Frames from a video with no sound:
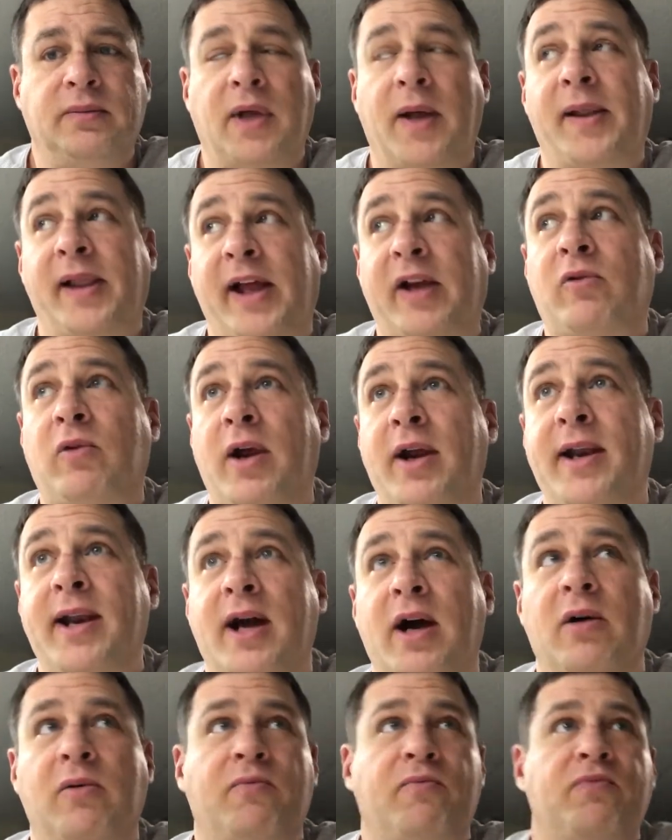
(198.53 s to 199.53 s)
I like right
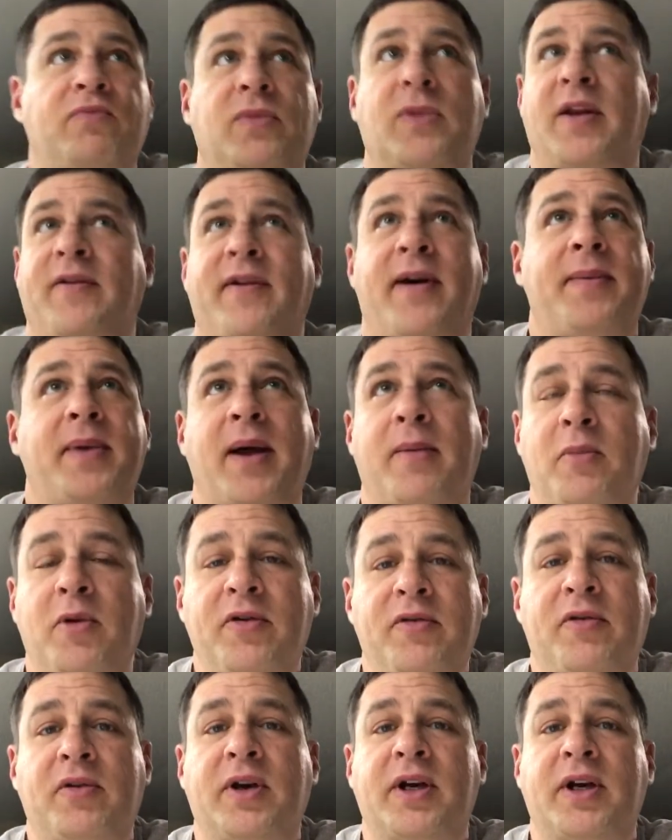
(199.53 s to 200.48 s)
now, if I'm not moving